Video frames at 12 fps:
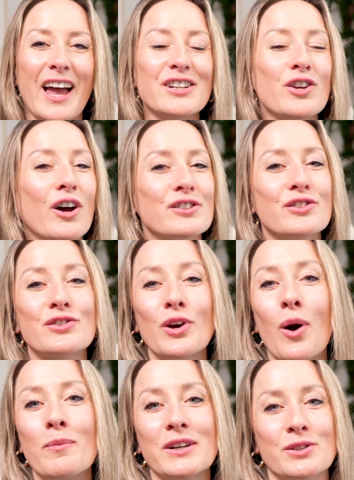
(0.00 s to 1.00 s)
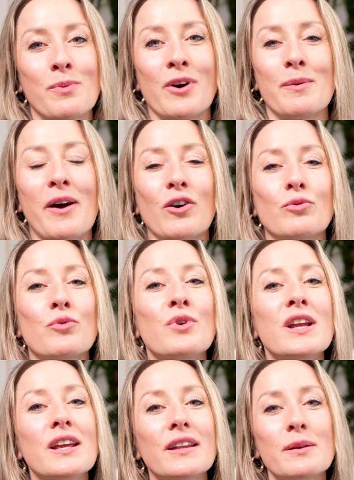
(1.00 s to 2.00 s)
I talk so much more about
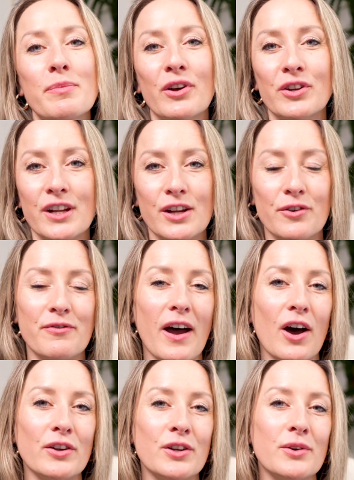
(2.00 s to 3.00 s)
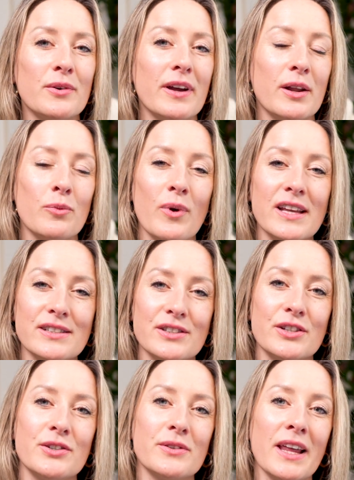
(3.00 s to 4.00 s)
really building your value and ways
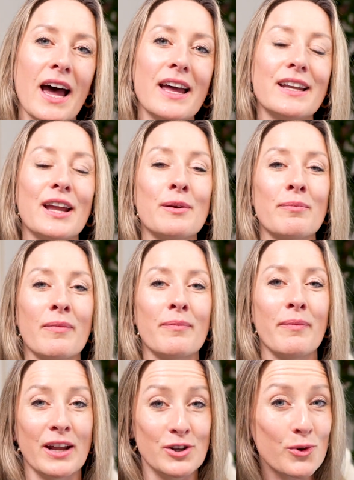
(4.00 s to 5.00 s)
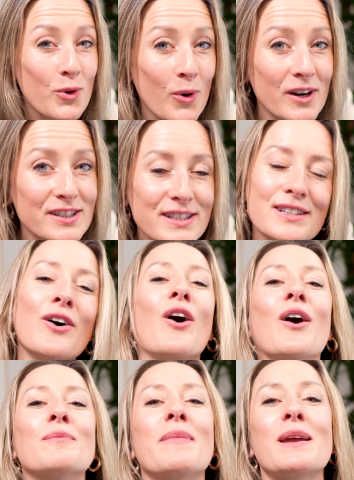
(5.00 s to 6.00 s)
to do that in my new course
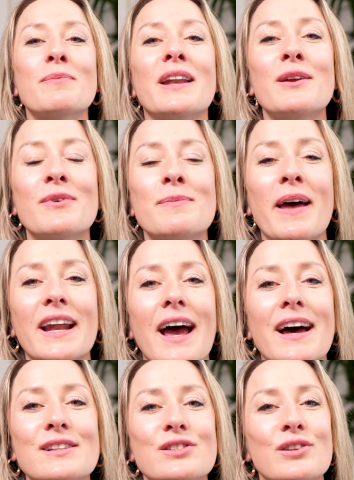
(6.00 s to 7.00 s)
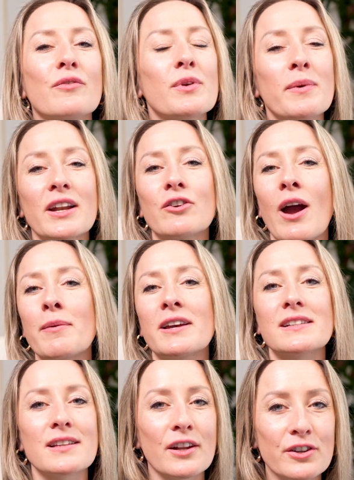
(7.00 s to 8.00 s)
called Make Money with Meta Ads. So if you want to grab it,
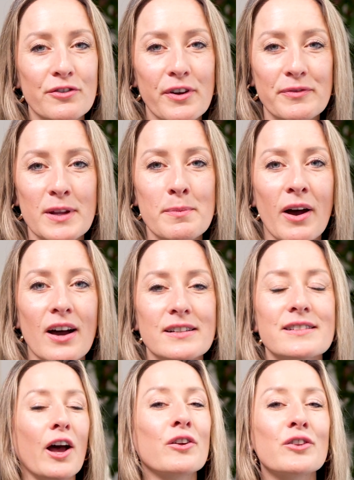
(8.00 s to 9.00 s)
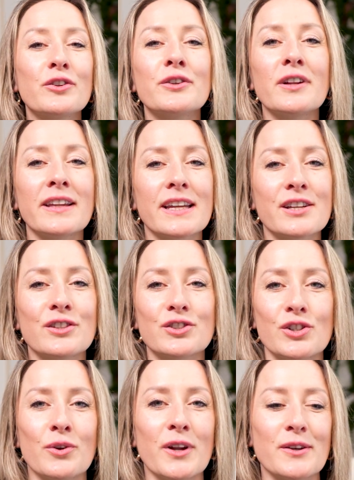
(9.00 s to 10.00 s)
it's under $50. I'll include a link in the
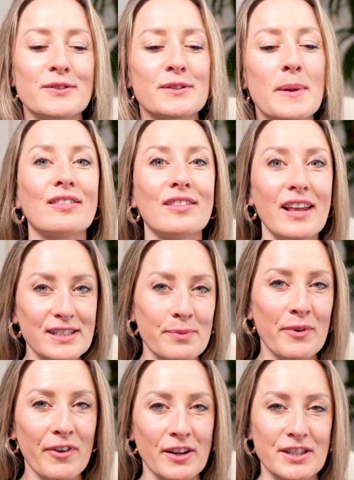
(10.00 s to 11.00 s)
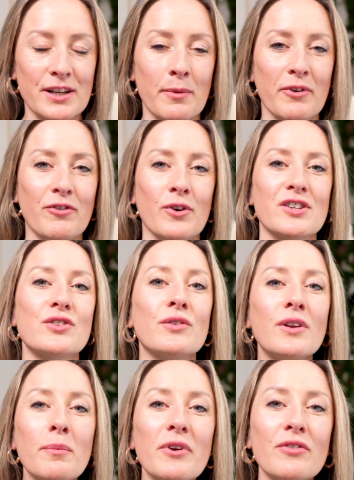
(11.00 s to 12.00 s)
show notes. Let's move on to number 4. So
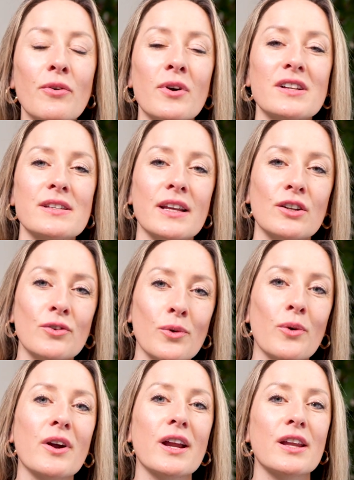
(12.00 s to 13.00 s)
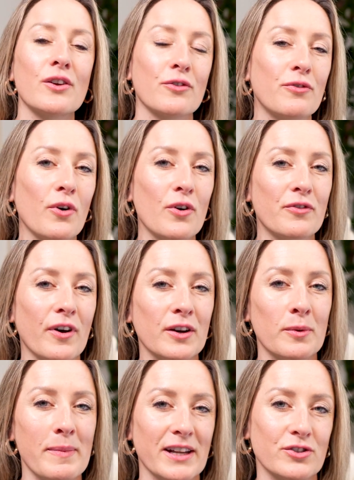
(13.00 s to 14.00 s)
number 4 is ignoring your full
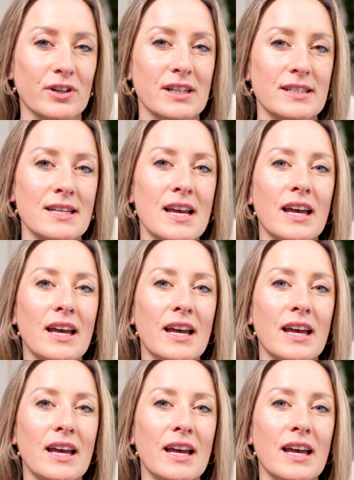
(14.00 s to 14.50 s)
funnel metrics.